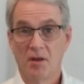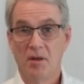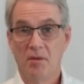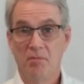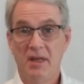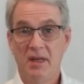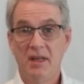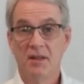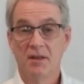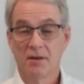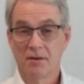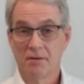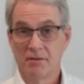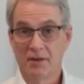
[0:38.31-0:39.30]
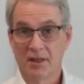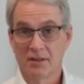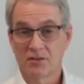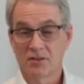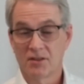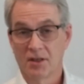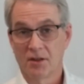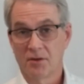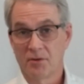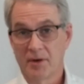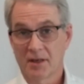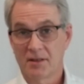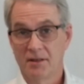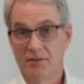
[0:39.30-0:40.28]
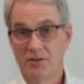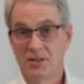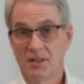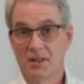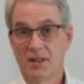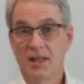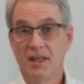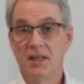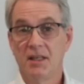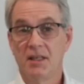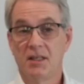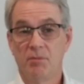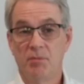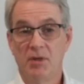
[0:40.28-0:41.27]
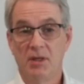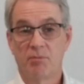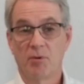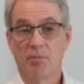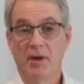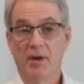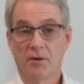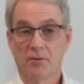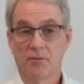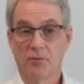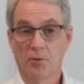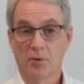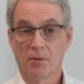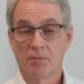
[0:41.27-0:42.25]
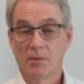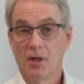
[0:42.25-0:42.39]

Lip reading: media events, and other activities that they need to be prepared for.